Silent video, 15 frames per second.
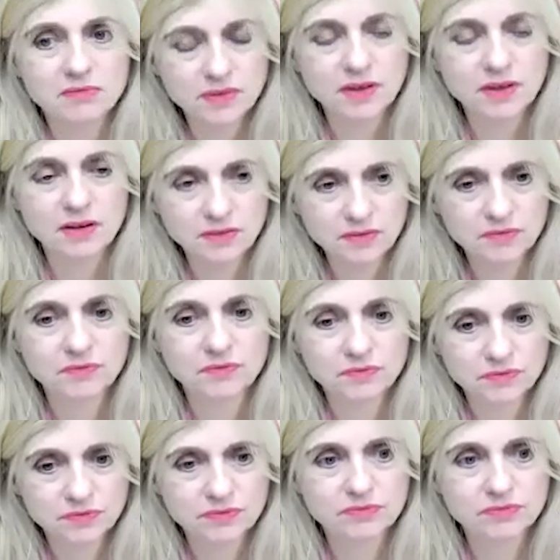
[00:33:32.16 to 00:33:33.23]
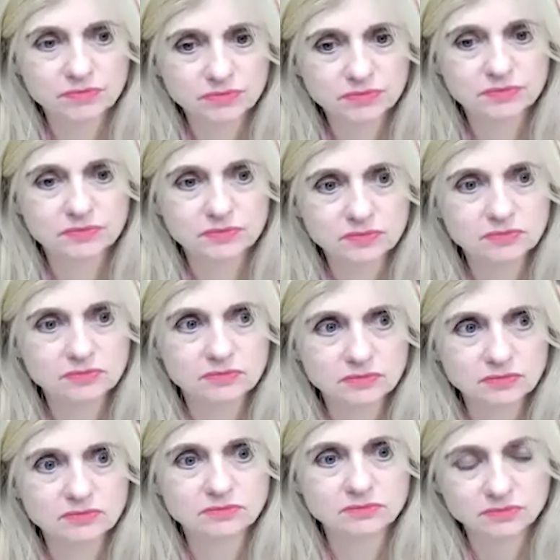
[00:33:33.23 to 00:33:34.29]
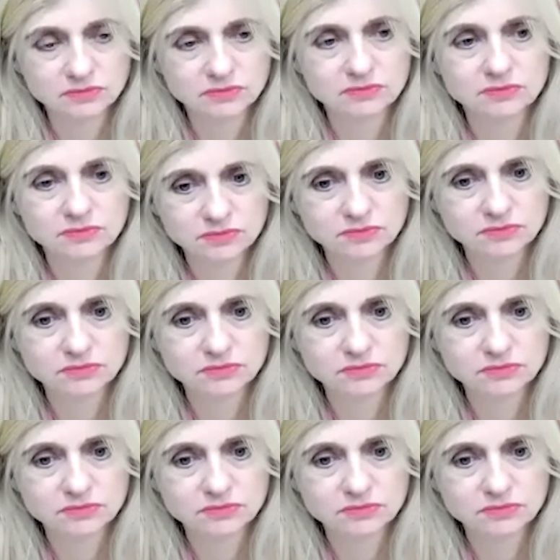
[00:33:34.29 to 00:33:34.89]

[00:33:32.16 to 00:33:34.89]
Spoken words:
That's the main market. So not a lot of our